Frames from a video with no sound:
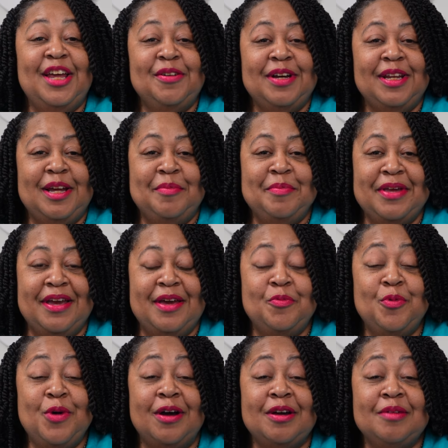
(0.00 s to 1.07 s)
Columbia, and
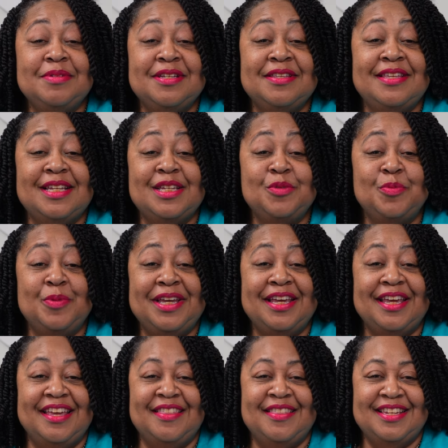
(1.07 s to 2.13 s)
welcome to This
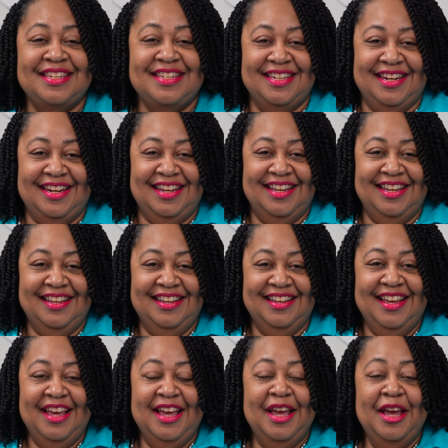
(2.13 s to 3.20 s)
Week in the City,
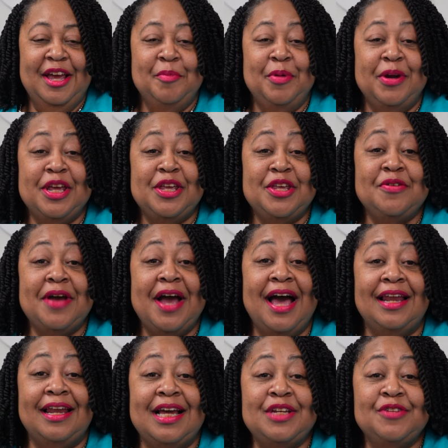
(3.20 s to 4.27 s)
bringing you
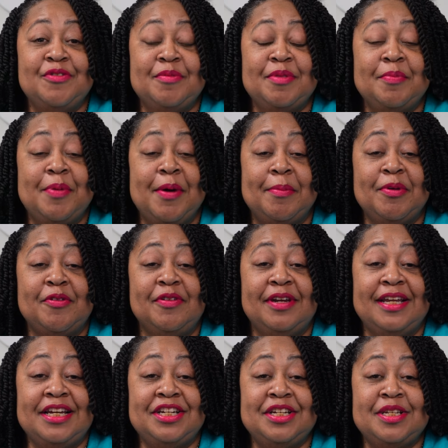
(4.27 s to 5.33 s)
highlights from the Public
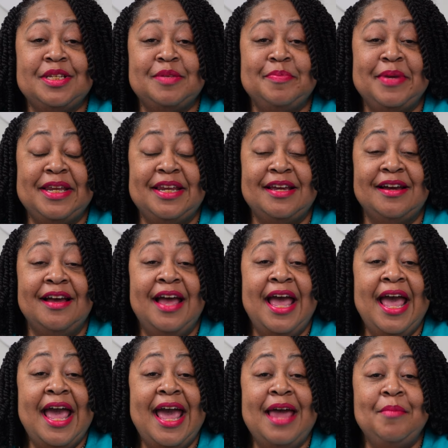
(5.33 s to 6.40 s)
Relations, Media,
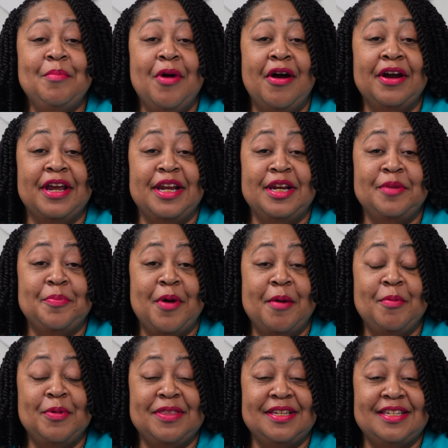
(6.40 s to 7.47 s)
and Marketing
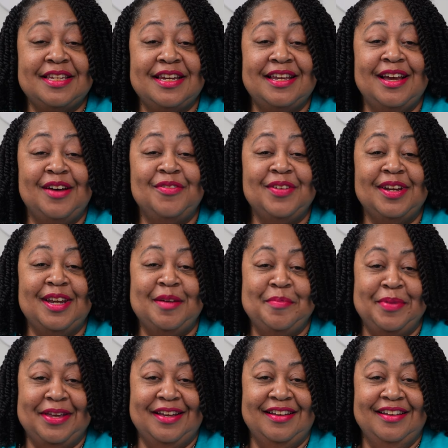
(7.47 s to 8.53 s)
Department with the City of
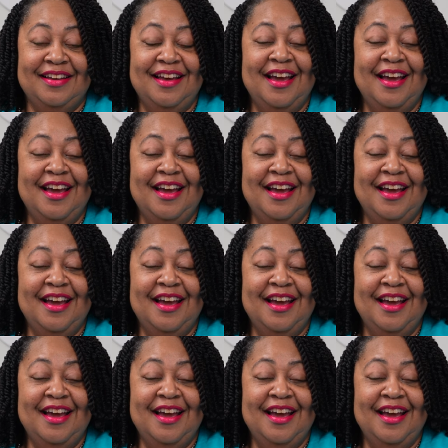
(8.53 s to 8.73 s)
Columbia.